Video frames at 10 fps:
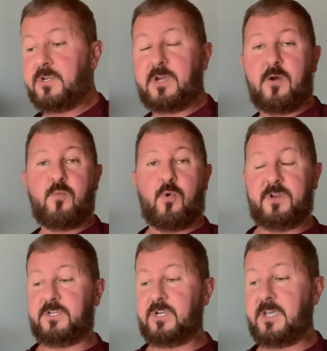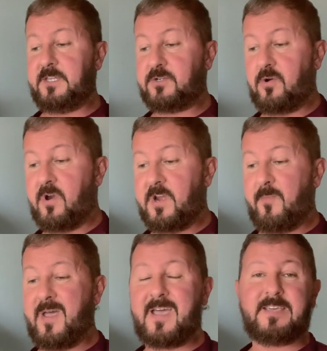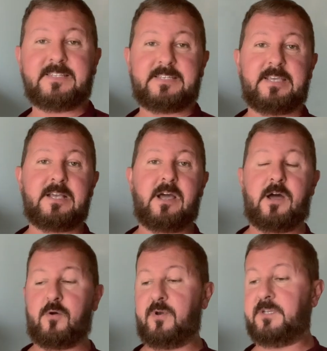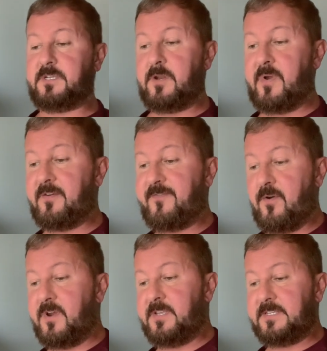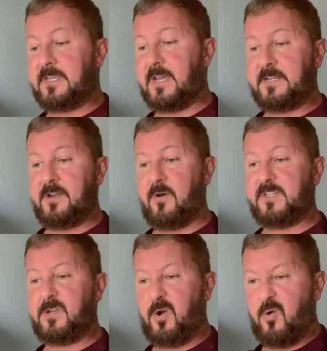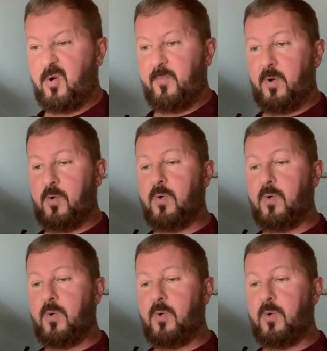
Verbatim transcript: don't want is your kids growing up hating curry. It's going to make Friday and Saturday nights horrible.